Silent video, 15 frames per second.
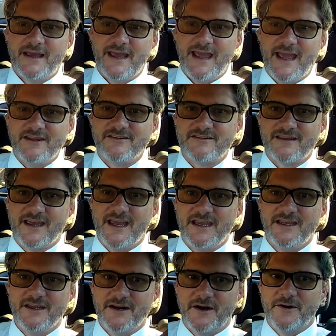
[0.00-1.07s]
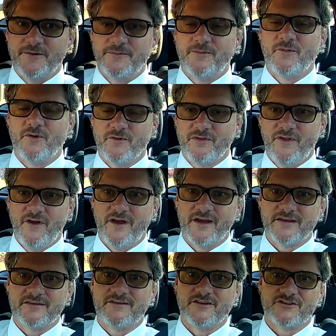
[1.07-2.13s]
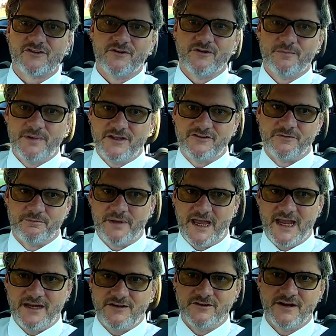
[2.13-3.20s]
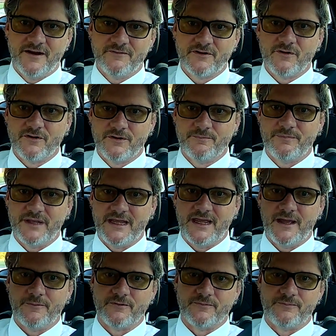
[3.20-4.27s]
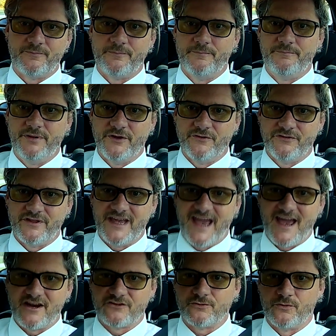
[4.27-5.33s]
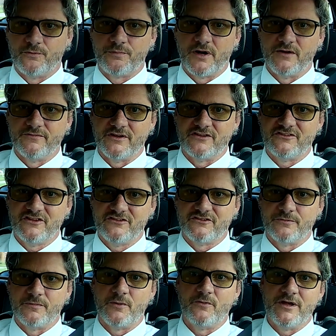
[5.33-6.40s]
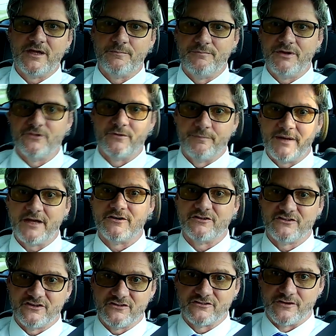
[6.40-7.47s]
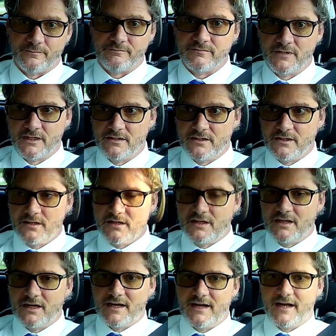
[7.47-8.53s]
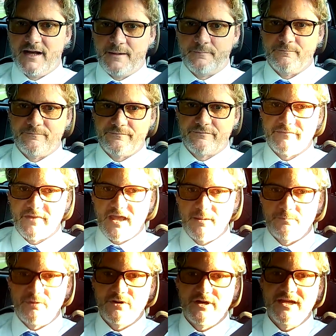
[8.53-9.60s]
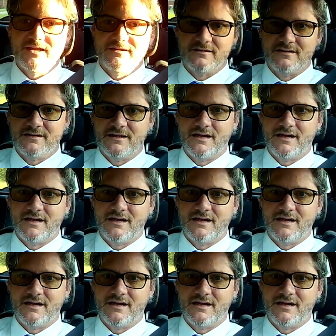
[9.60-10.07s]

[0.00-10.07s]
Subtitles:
and saying, well, look, there's going to be some pain. You're never going to be able to build the actual perfect system, but we can build a better system, and put in